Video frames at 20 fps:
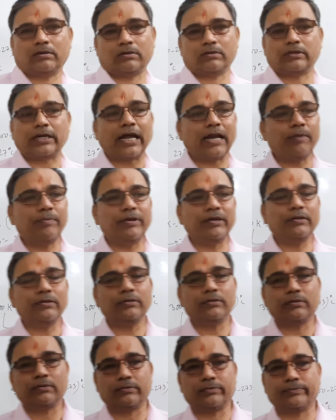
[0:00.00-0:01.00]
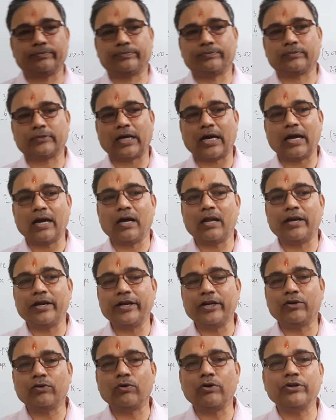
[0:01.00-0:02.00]
Tell me. I
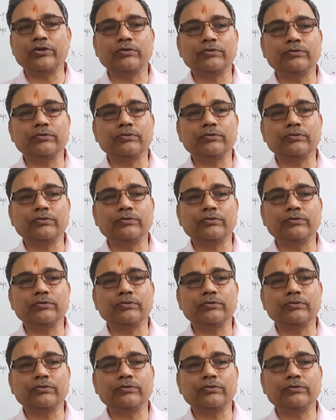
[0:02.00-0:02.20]
already told